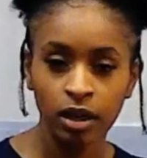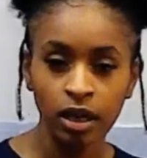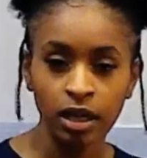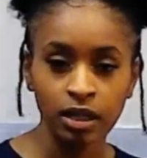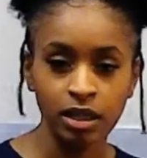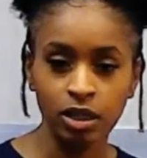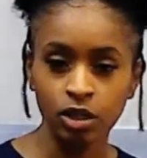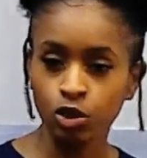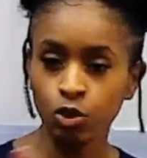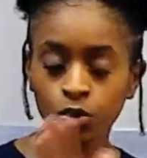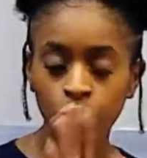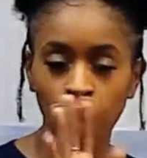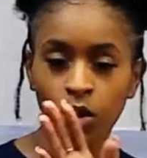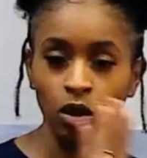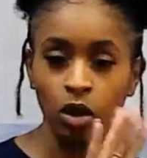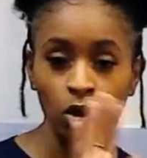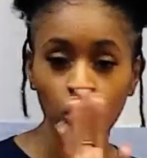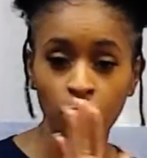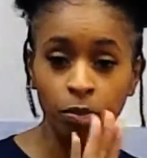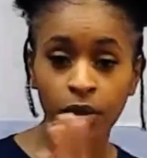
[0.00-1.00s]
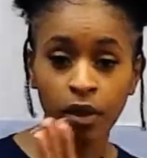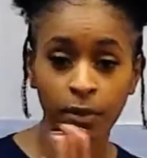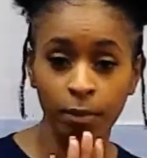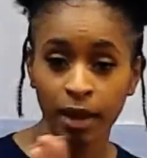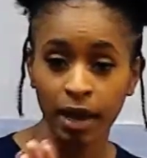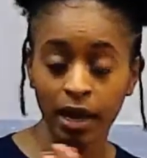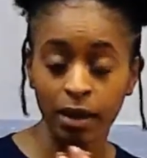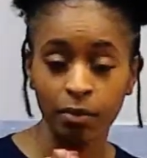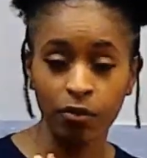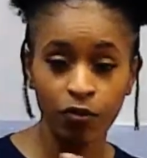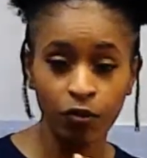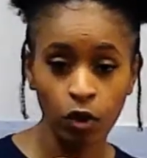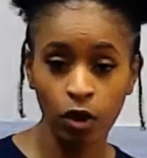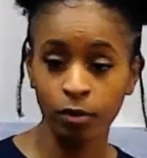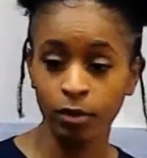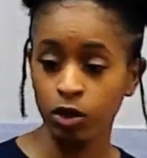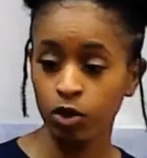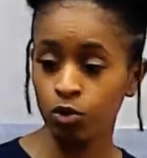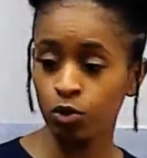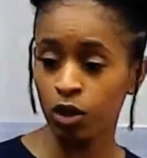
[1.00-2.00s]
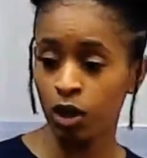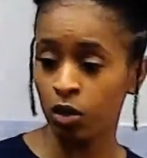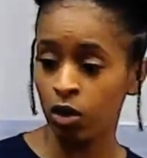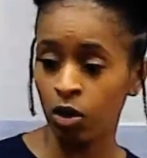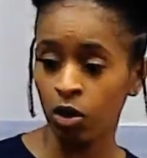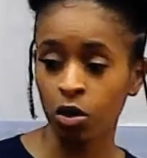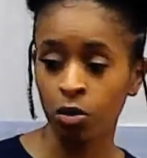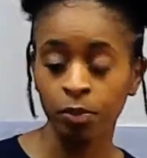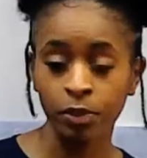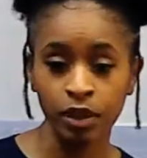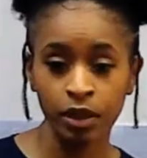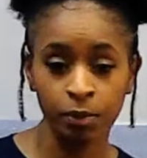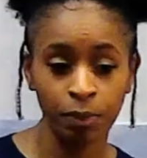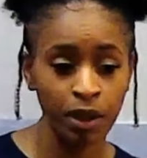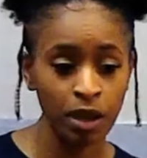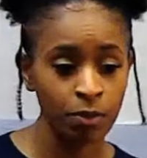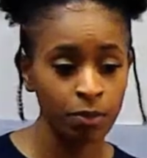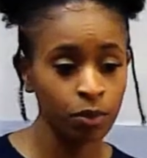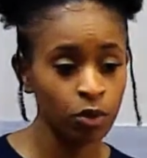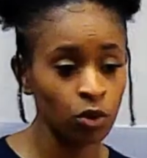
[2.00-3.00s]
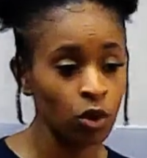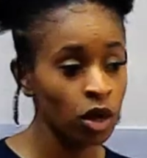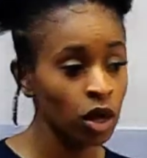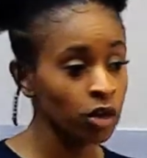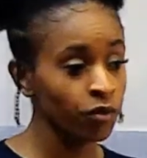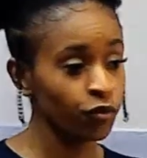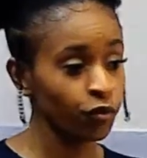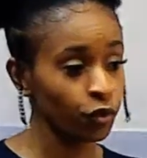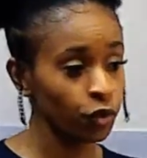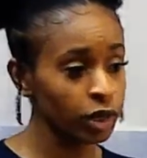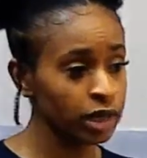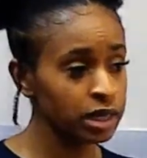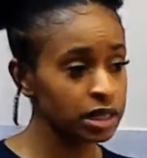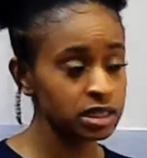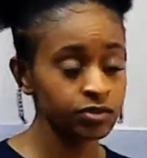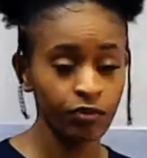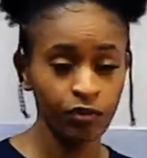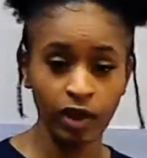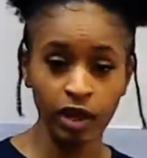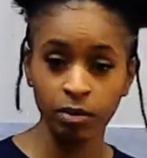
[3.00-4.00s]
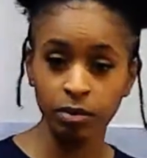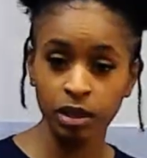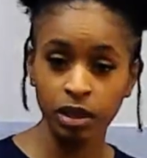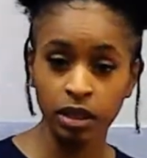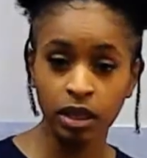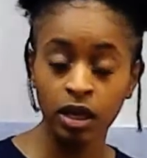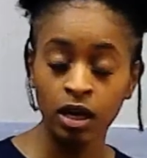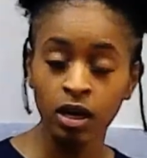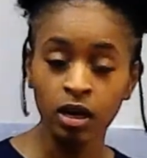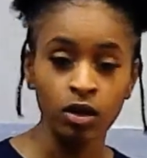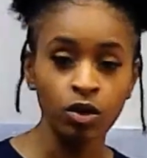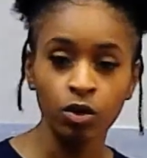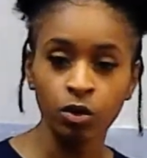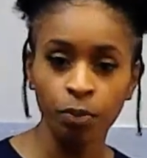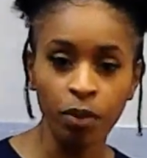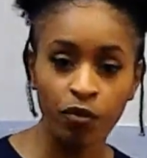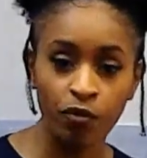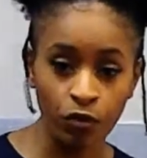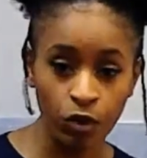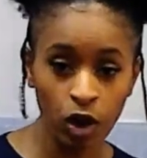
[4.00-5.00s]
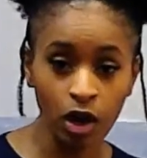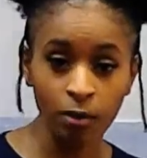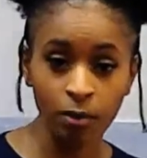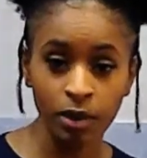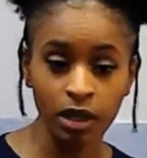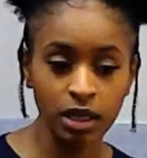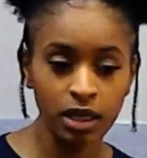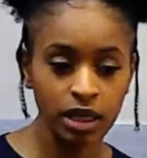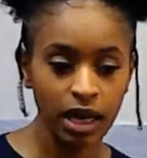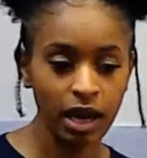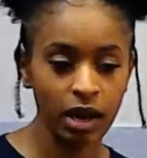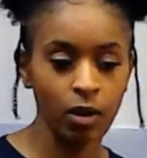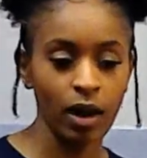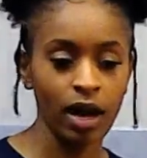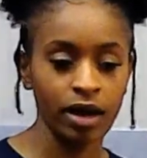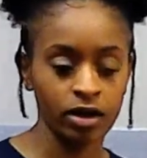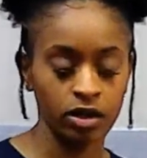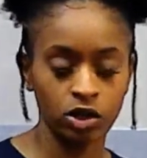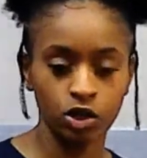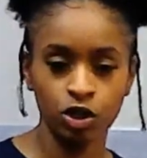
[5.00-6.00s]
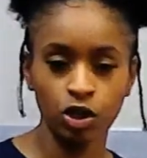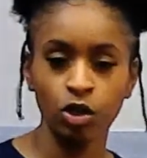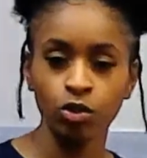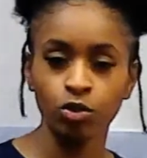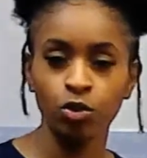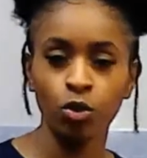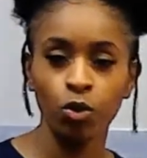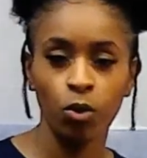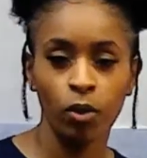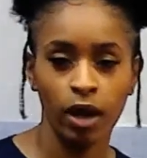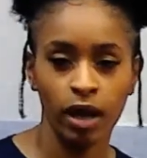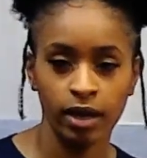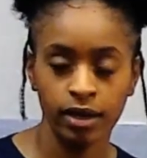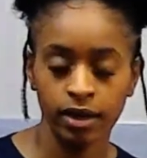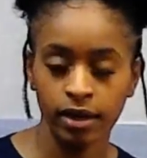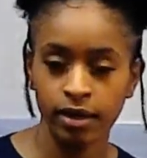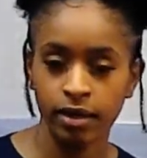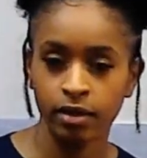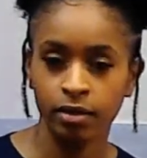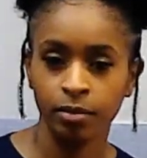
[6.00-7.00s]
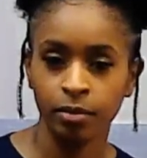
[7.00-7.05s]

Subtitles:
that you no longer put man before me, you no longer put people, friends, family before me, now I can show you who I am.